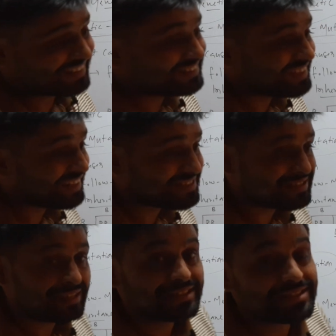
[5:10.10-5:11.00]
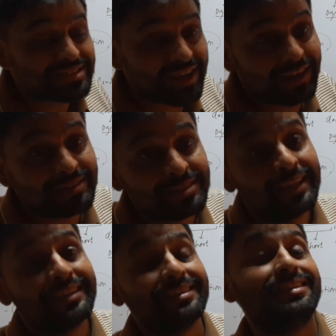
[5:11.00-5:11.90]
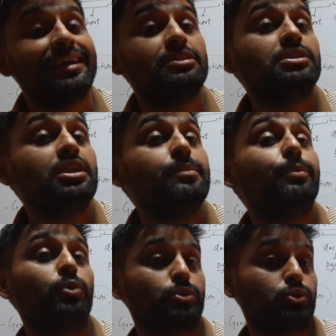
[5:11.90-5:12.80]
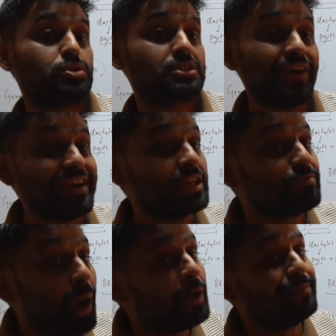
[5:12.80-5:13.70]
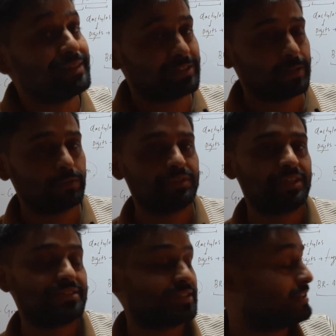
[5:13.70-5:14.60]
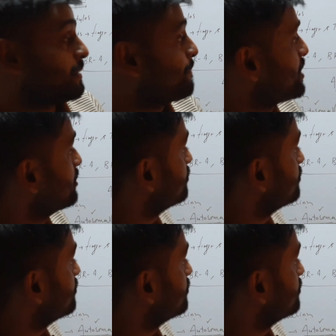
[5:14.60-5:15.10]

then there is chance that 3/4 or 75% of their children